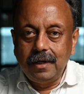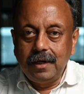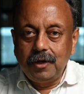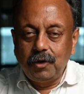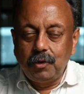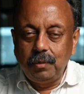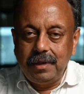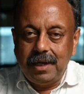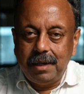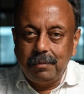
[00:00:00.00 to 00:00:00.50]

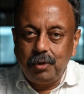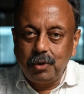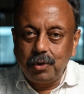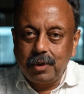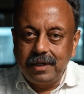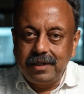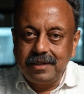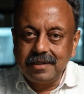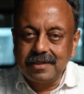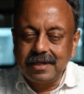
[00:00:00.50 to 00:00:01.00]
To be able to
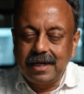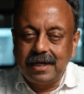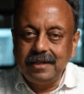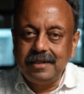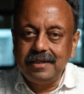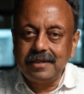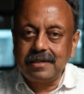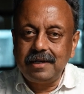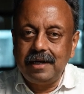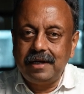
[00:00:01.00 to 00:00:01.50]
understand
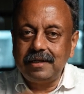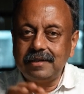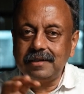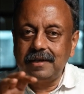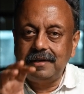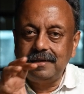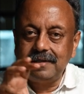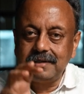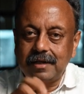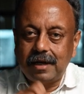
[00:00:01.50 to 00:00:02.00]
this, let us
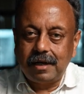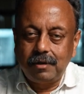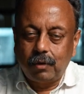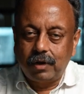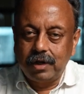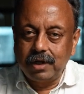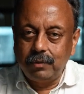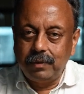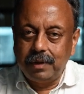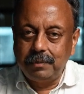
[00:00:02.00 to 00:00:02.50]
understand
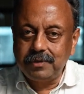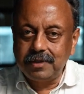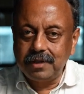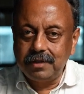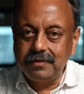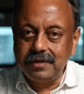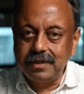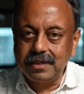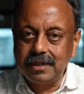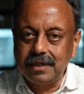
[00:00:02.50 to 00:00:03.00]
what a web
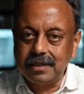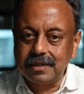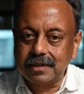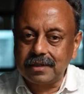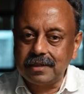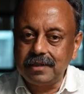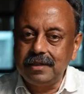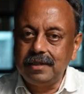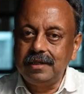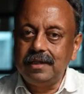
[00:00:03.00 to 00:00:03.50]
service
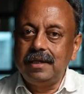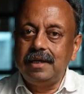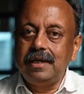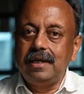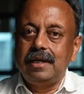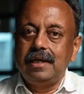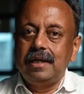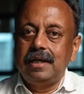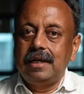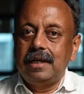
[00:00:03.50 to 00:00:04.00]
does.
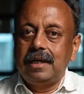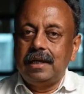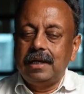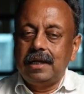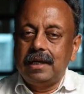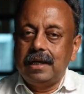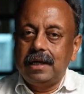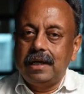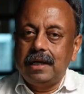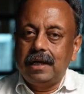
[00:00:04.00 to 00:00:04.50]

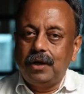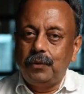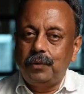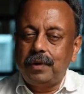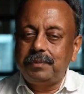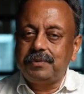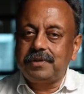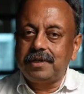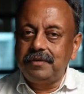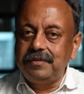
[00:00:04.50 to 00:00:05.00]
A
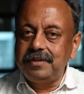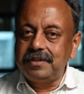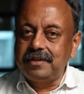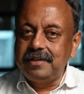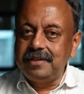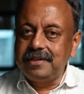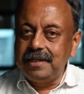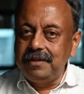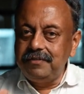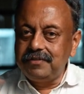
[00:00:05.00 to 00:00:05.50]
web service
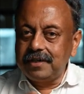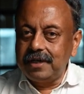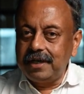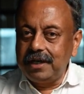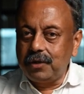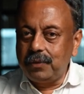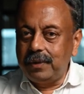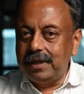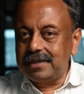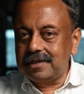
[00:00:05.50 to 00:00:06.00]
receives a
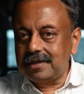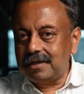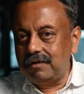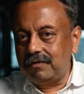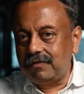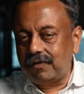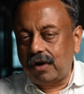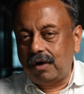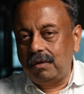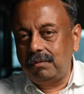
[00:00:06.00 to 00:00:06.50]
request
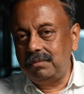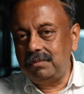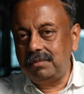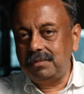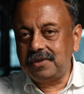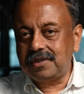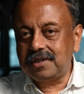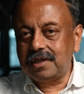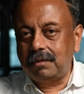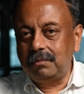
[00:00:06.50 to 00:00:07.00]

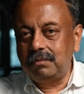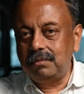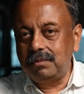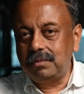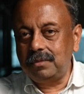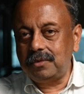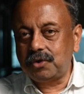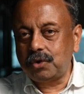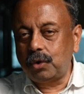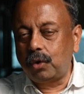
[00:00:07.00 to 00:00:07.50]
from
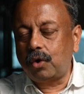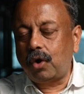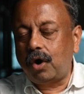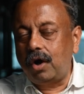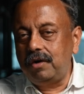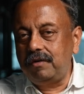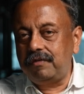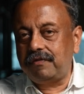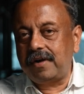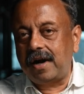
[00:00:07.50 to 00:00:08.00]
some
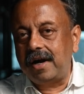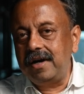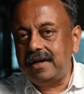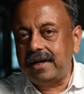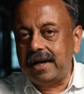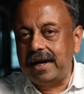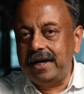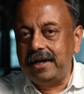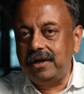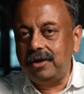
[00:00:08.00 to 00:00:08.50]
so-called front
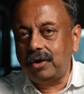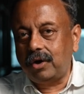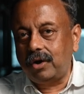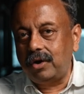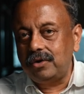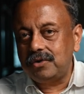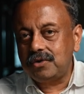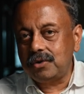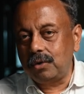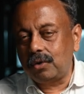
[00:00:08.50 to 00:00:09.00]
end
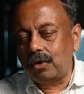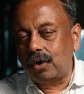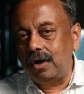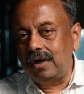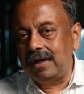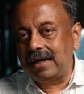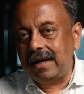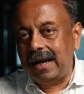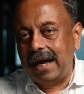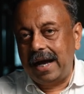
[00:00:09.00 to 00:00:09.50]
or
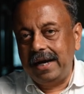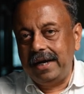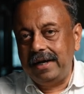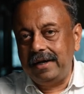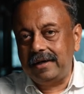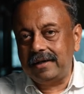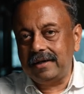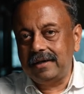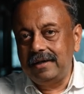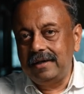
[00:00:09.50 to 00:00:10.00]
so-called
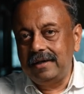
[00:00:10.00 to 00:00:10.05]
client.